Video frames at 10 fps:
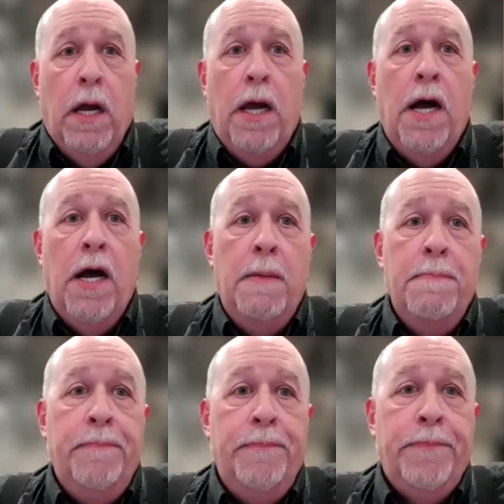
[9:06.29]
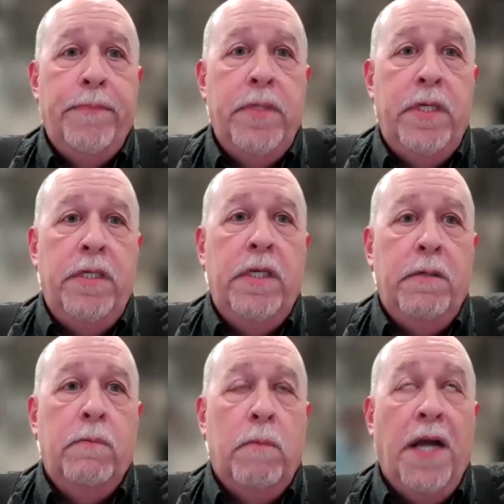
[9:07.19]

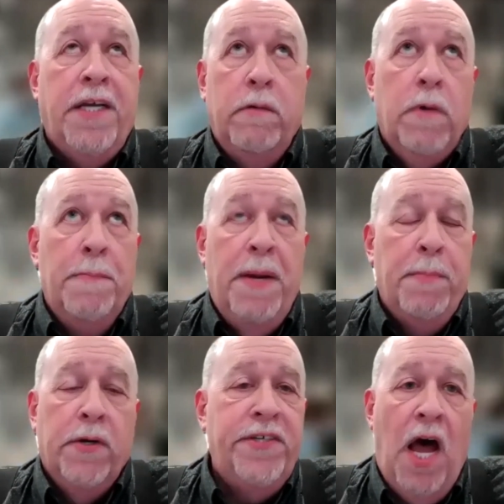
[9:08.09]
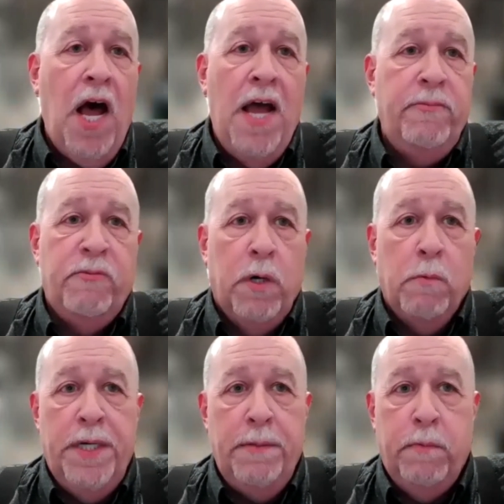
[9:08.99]
I can remember times where
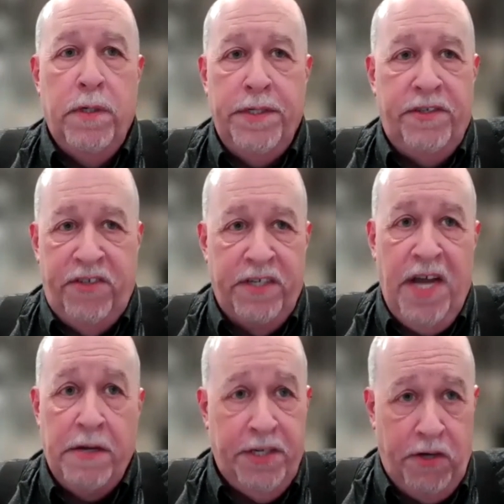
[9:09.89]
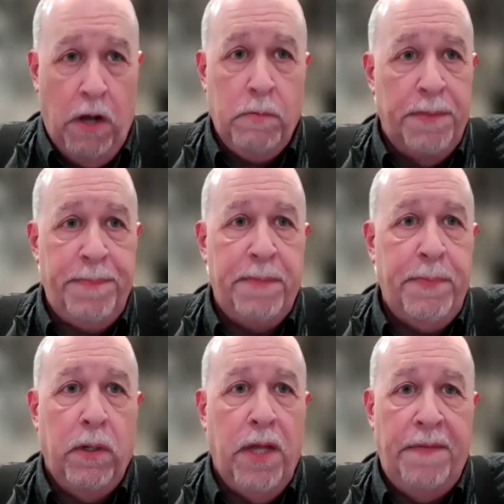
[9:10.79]
we would sit down to talk with
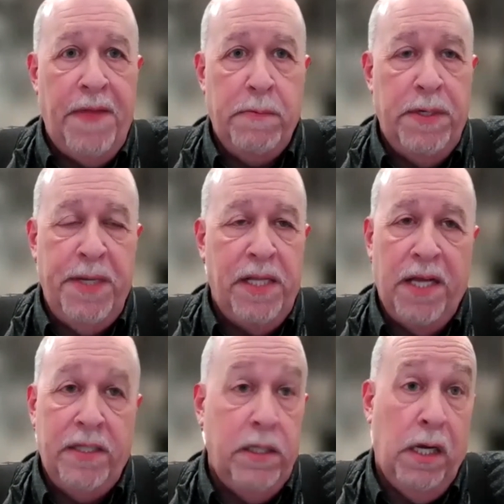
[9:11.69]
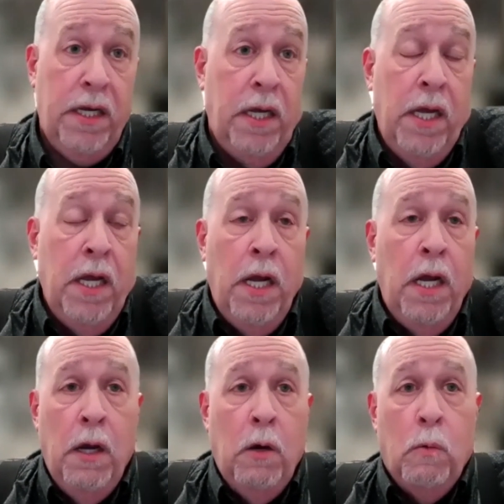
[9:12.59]
people and they would be like, look,
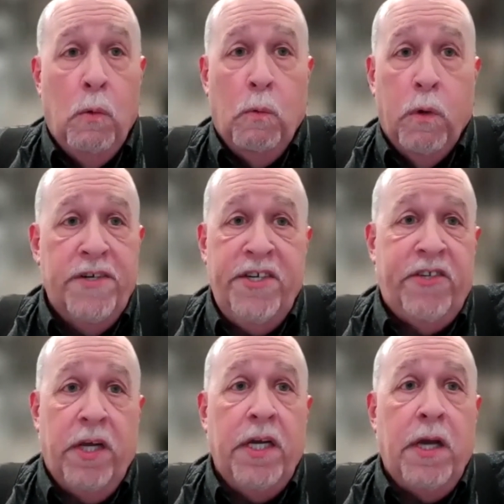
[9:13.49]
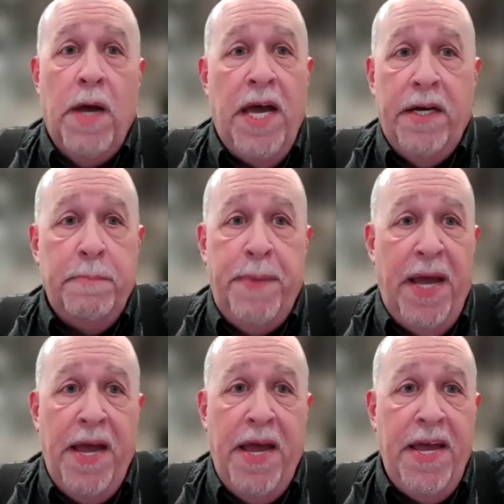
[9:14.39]
we're just going to go ahead and
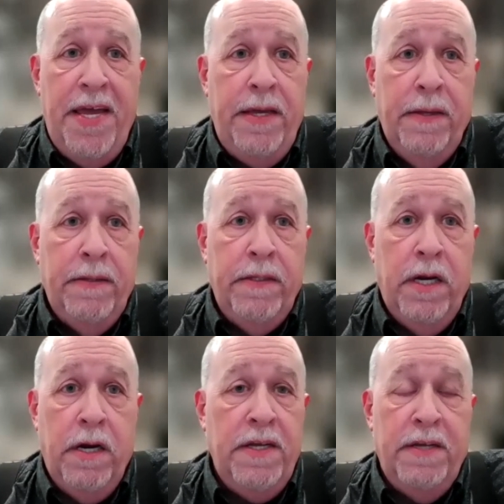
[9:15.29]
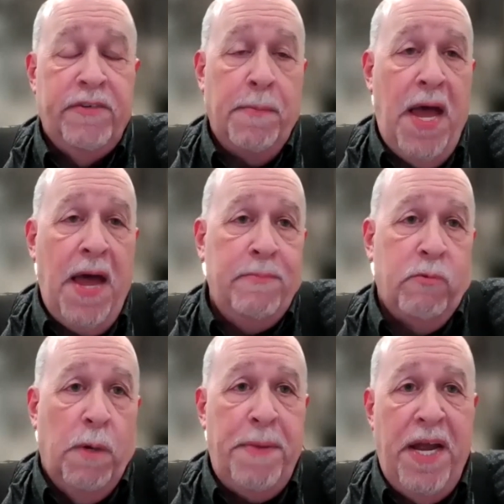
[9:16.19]
pay, if something happens,
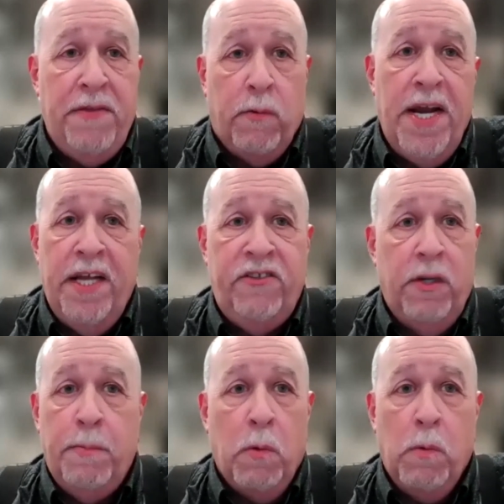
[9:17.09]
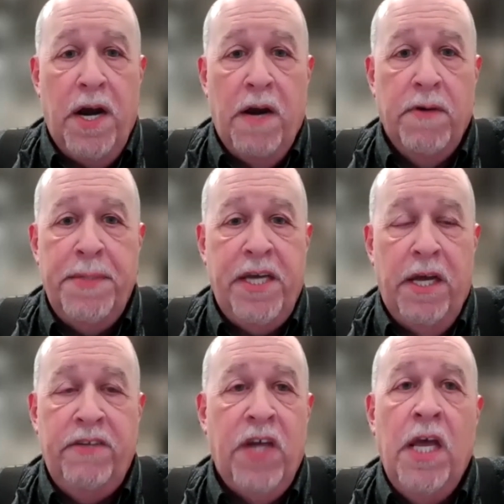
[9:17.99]
we'll pay the ransom or whatever
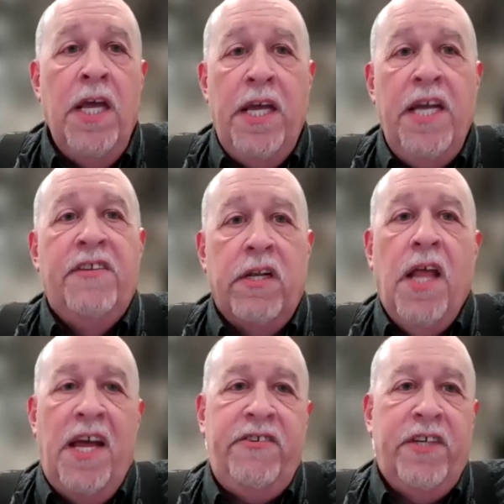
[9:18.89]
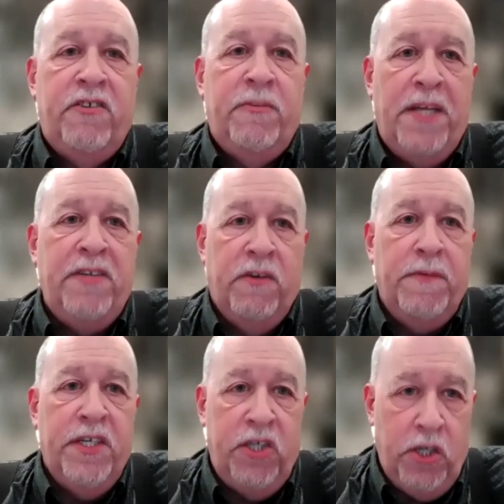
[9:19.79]
because it's less expensive
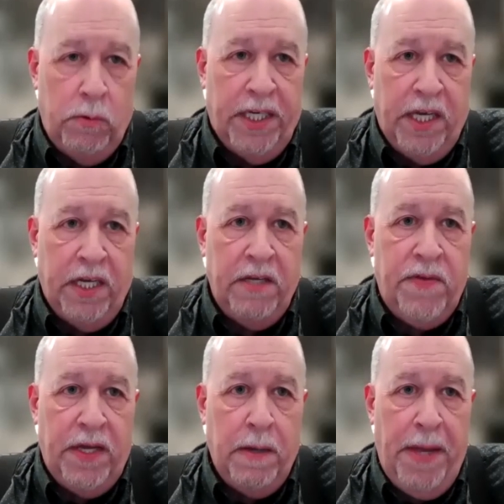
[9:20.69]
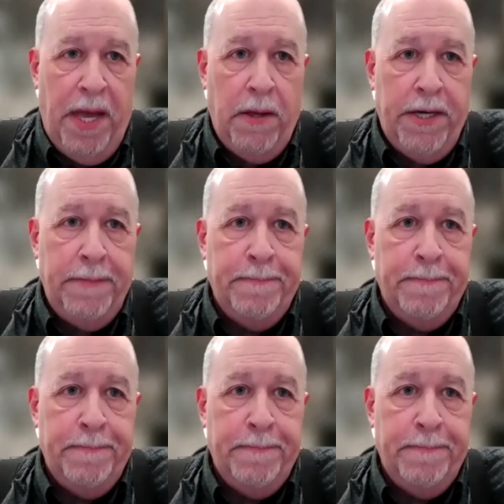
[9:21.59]
than doing anything about it.